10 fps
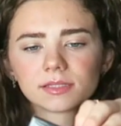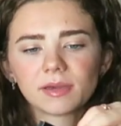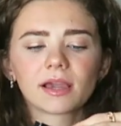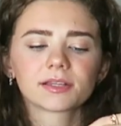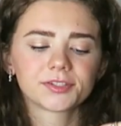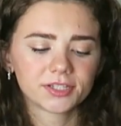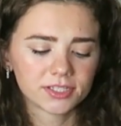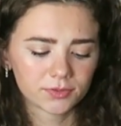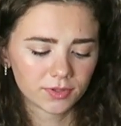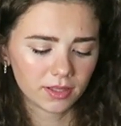The packaging
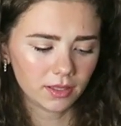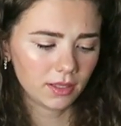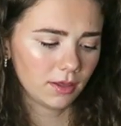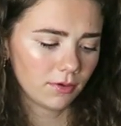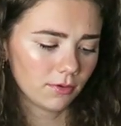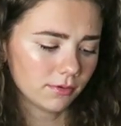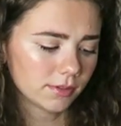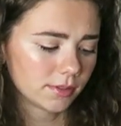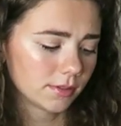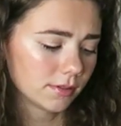is really
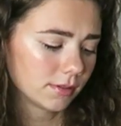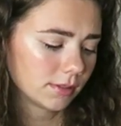cute.